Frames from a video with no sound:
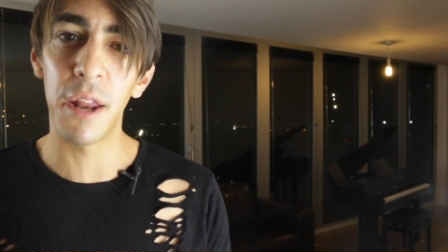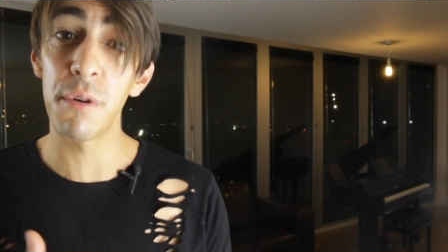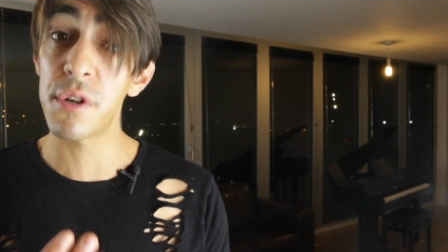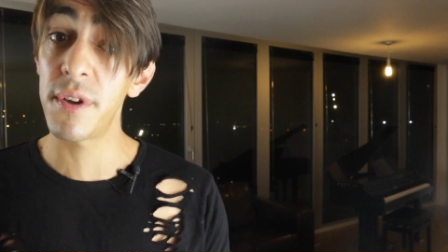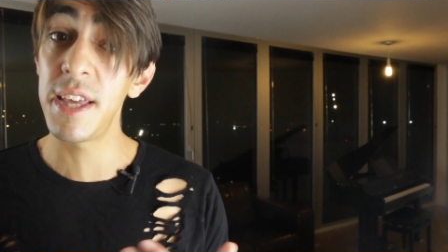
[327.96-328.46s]
and
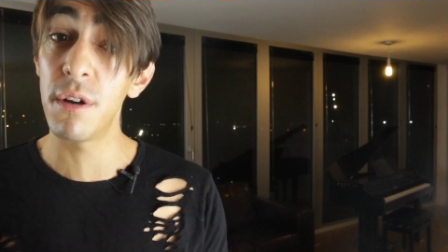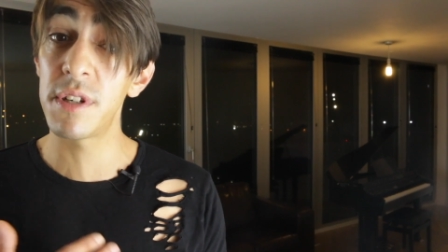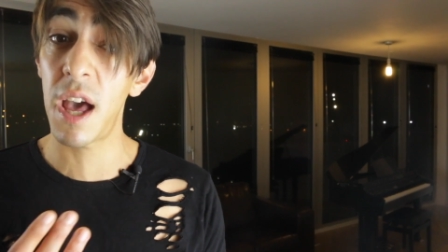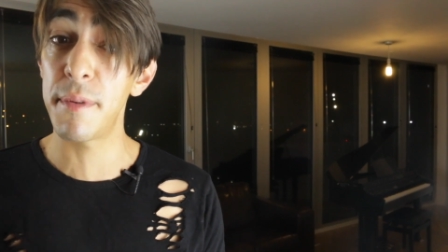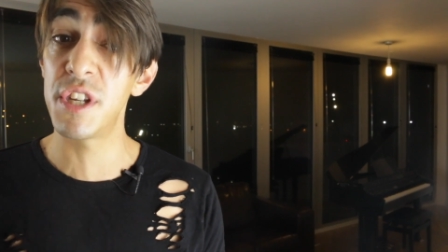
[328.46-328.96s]
also
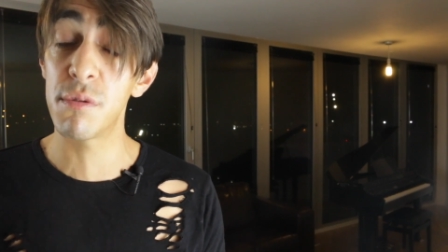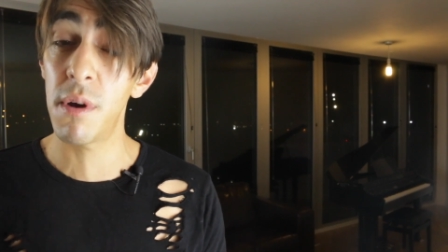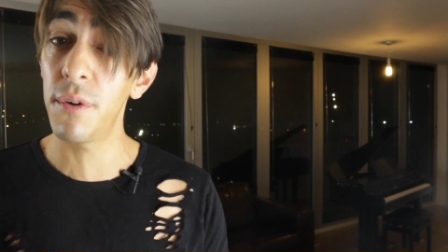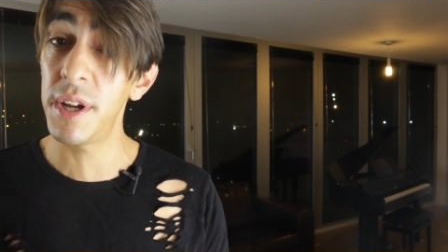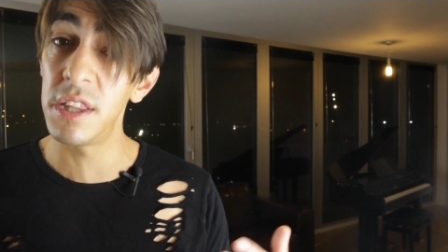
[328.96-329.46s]
heal damage as
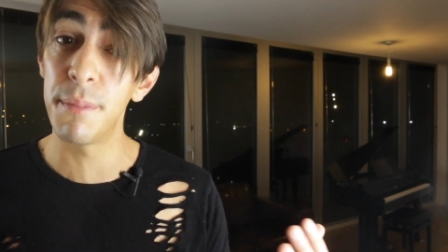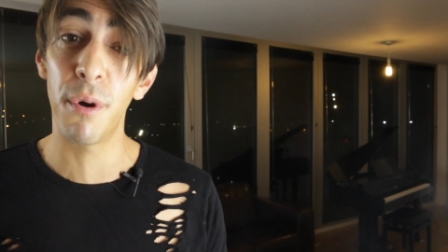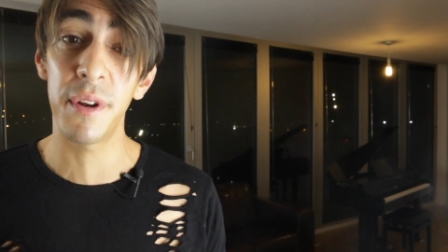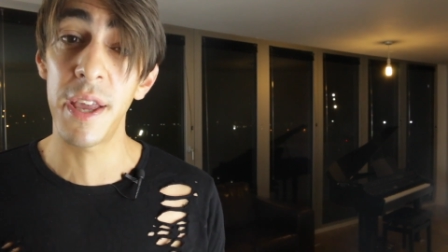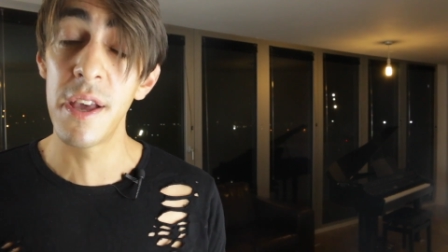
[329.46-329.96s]
well in the
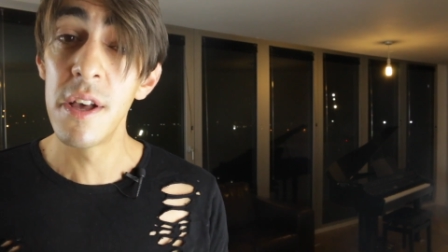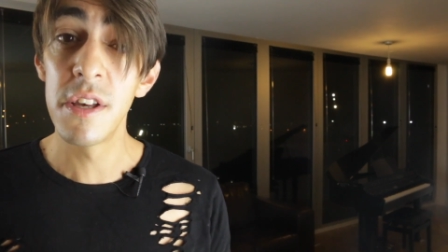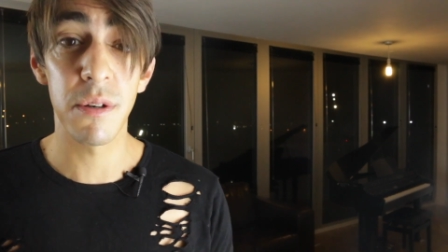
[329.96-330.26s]
body.